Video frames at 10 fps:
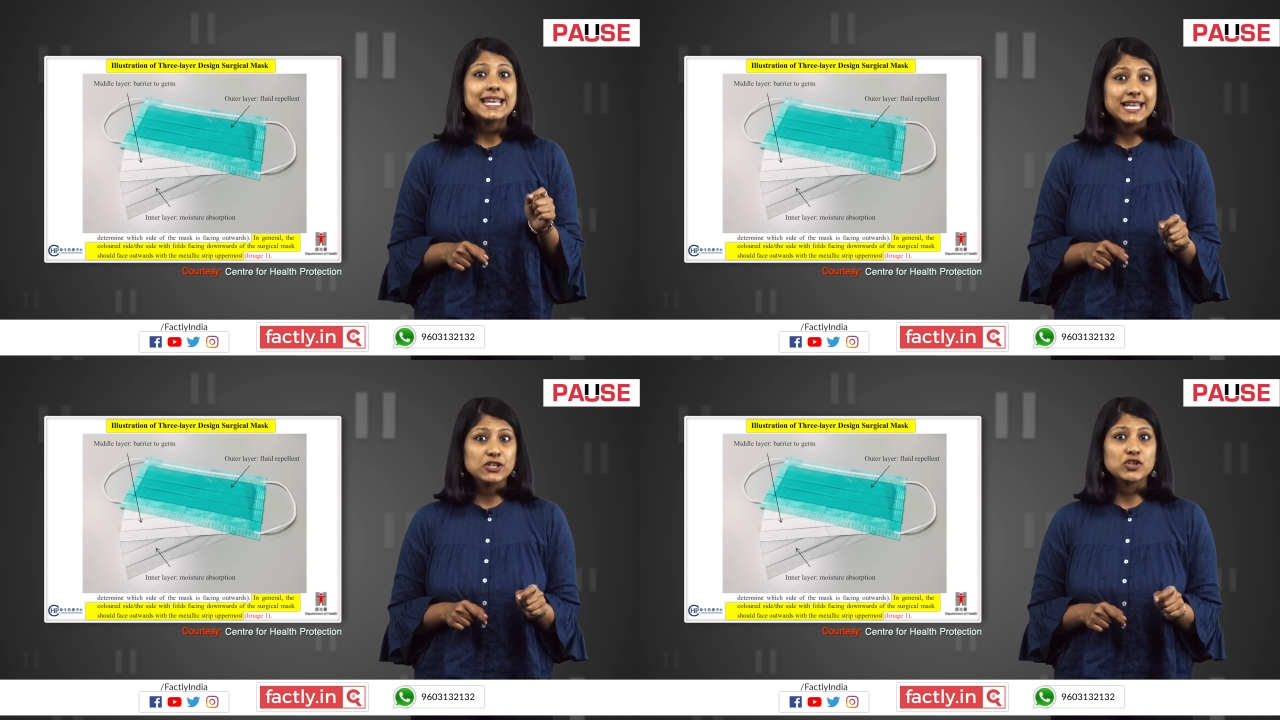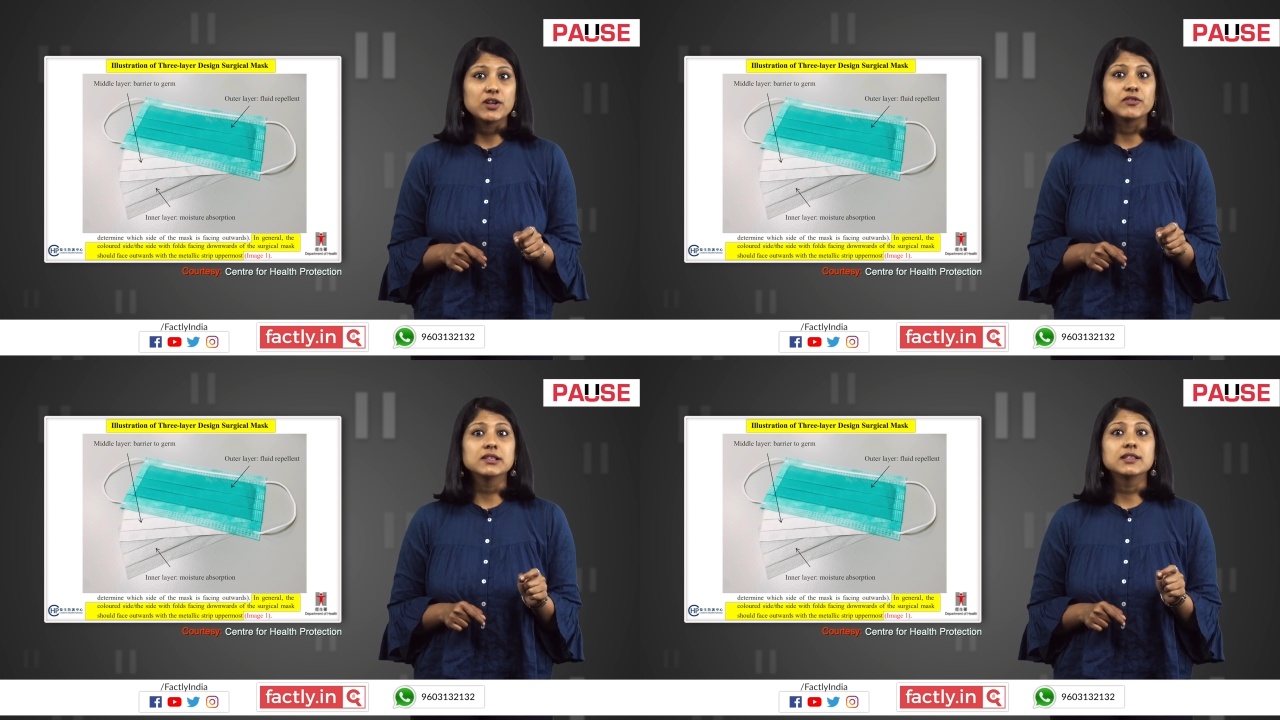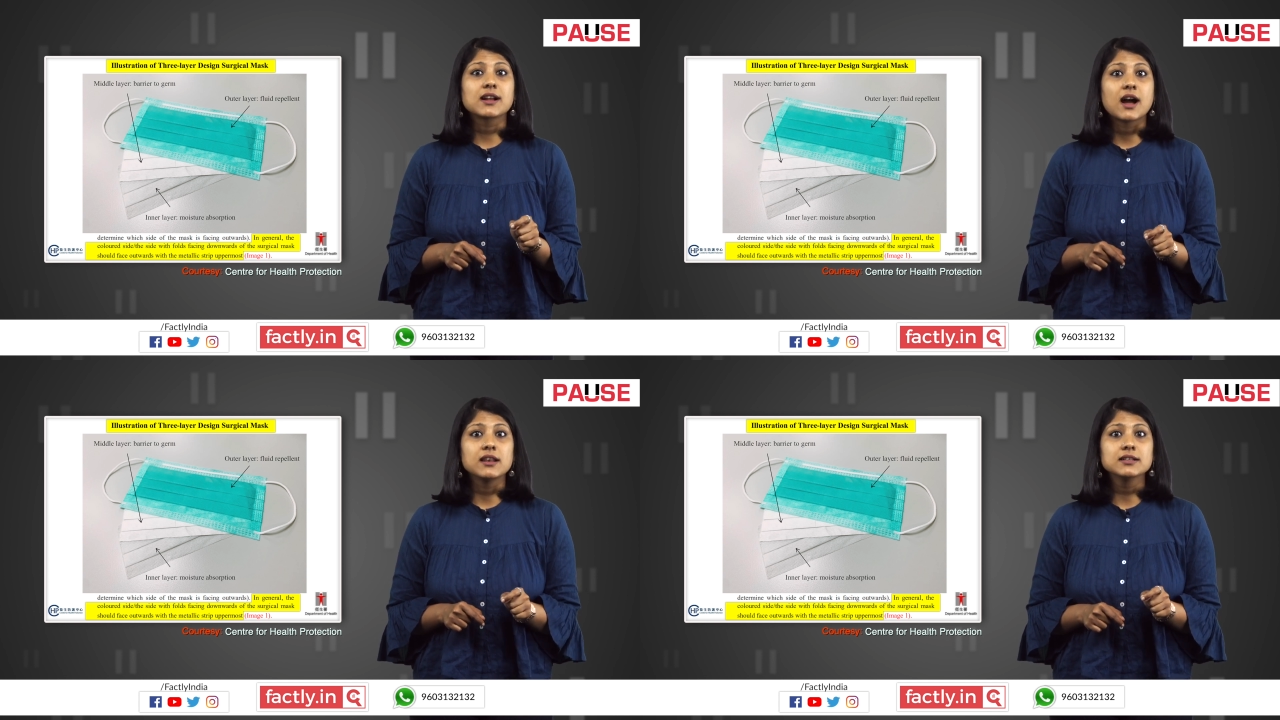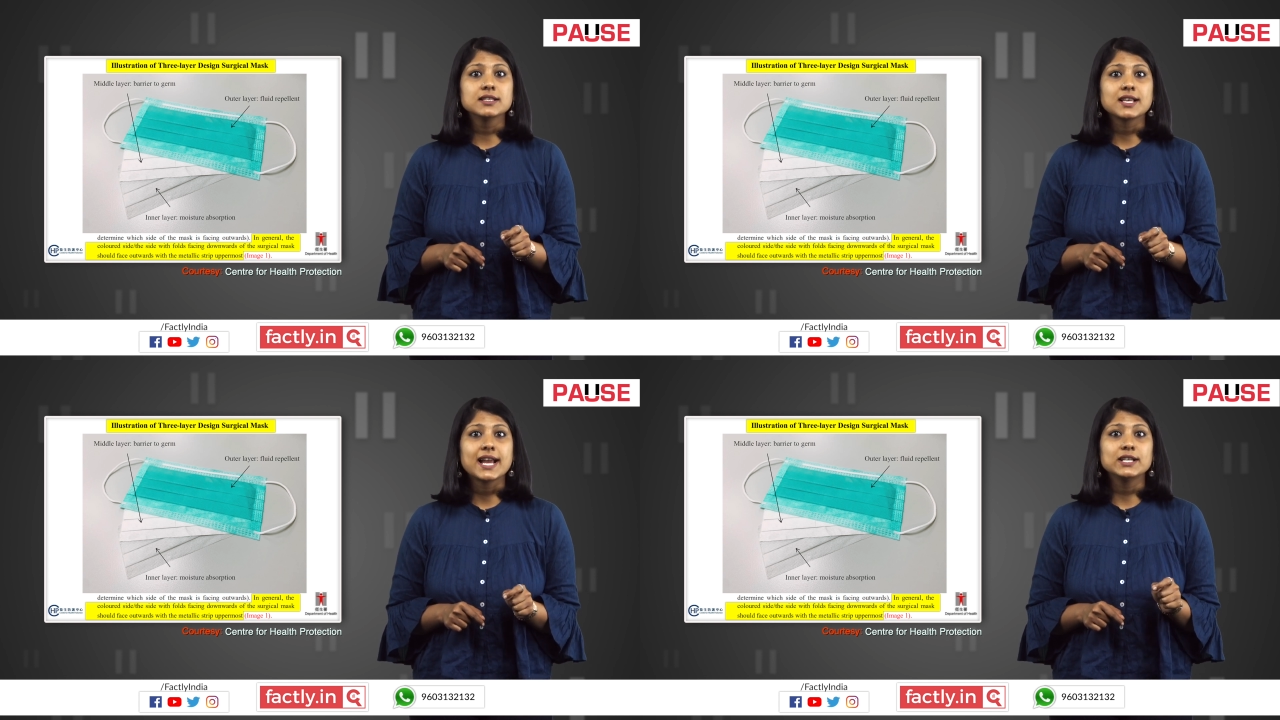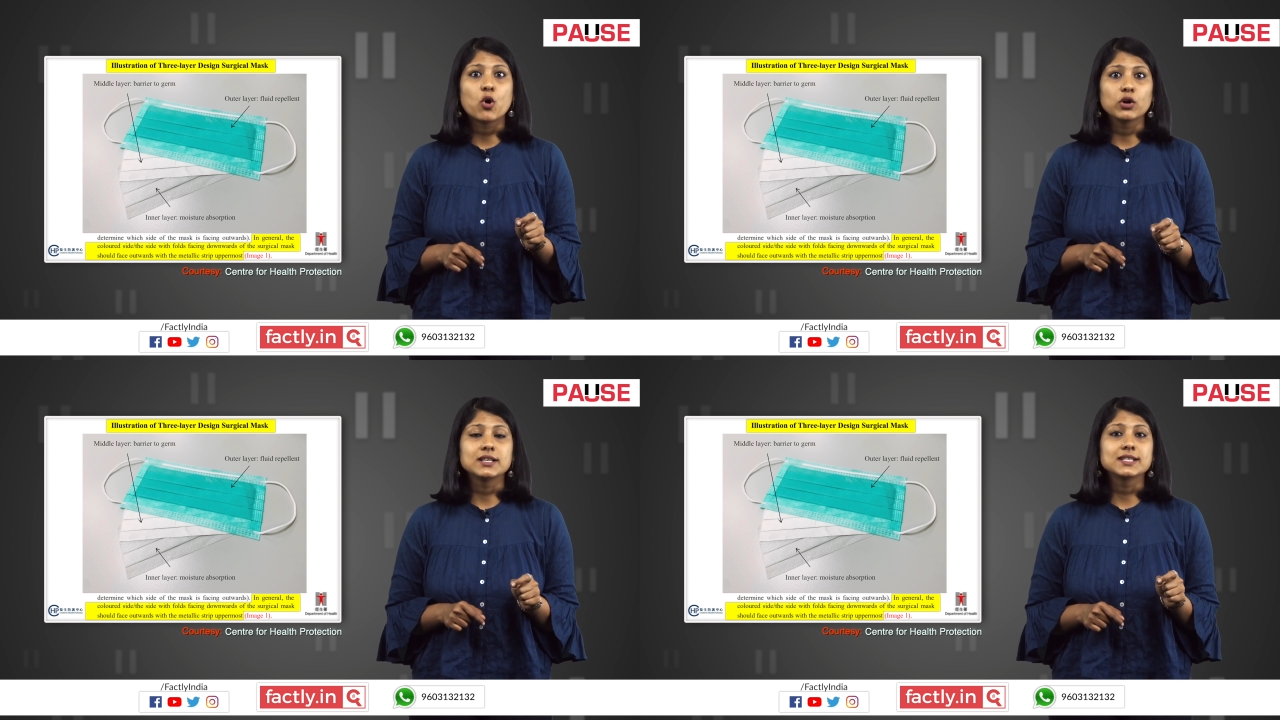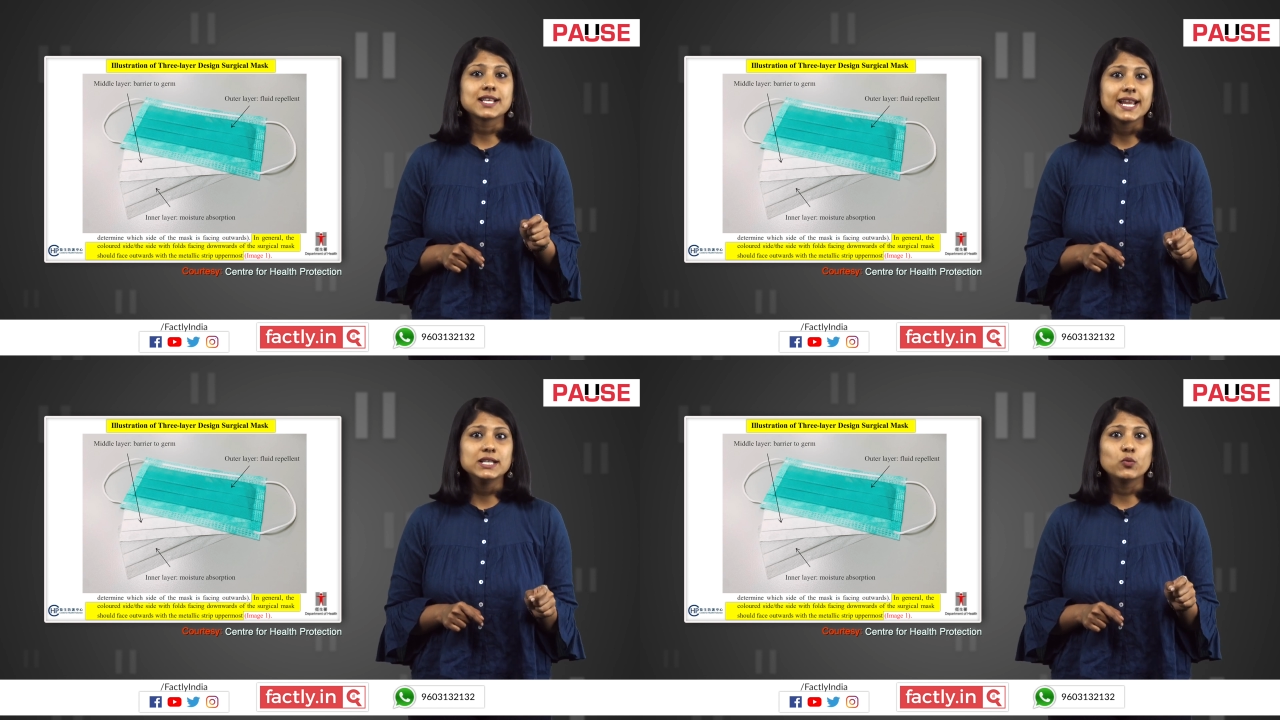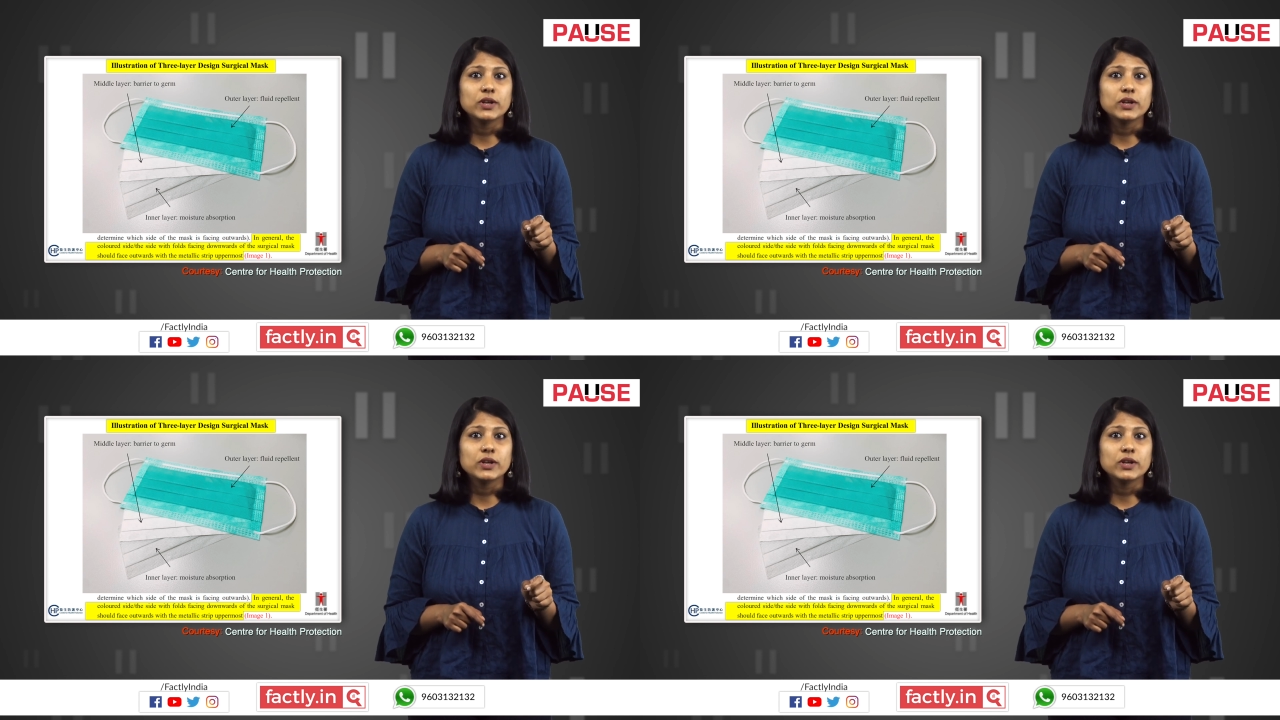in general, the colored side or the side